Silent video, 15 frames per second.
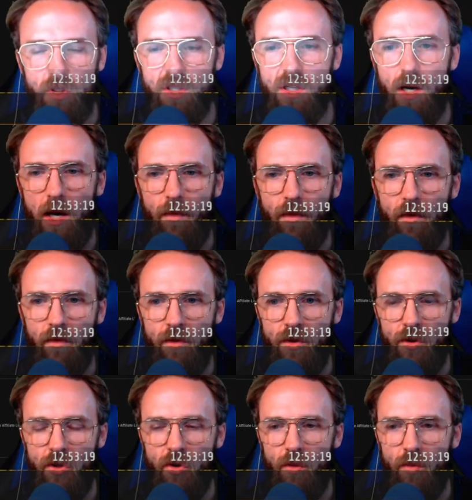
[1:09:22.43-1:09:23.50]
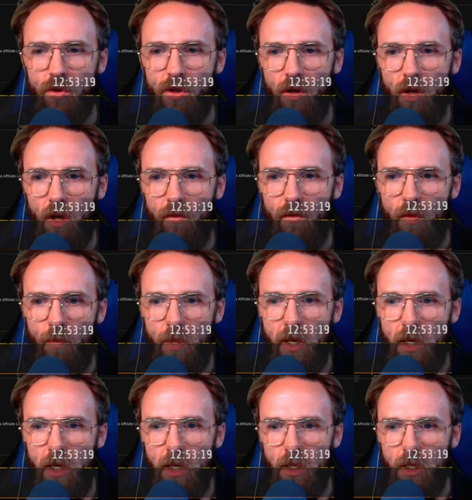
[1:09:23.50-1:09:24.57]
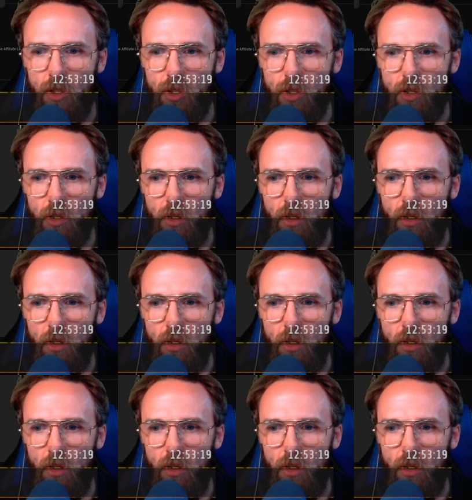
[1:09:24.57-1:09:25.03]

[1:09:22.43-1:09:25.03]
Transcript: the top of the description of the page,